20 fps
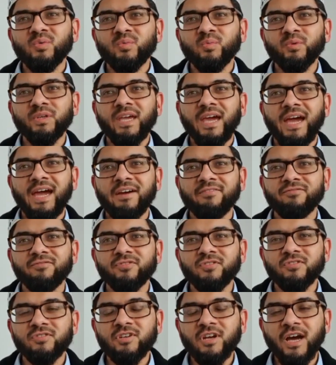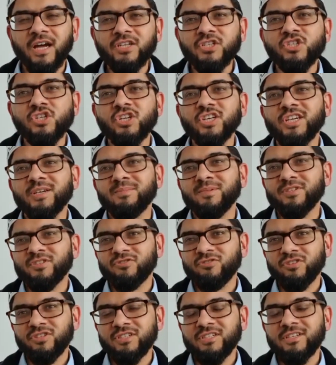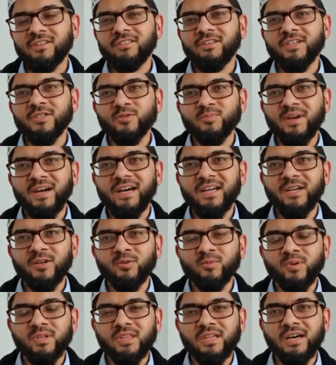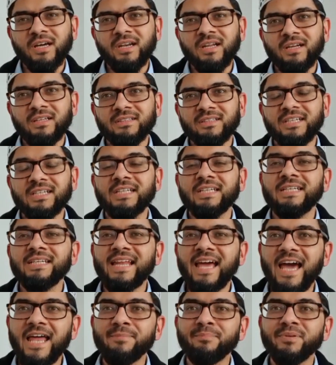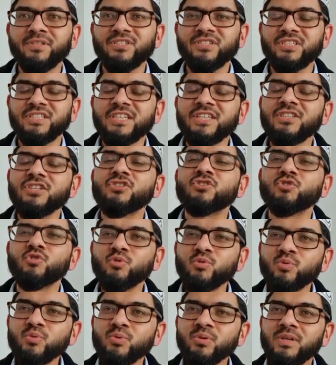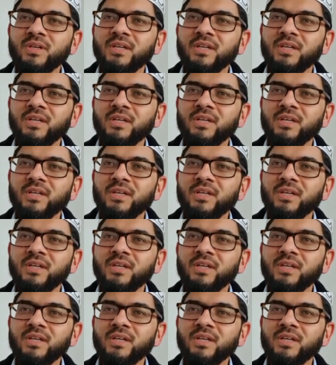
we have unshakable trust in allah subhanahu wa ta'ala that he'll help us see this through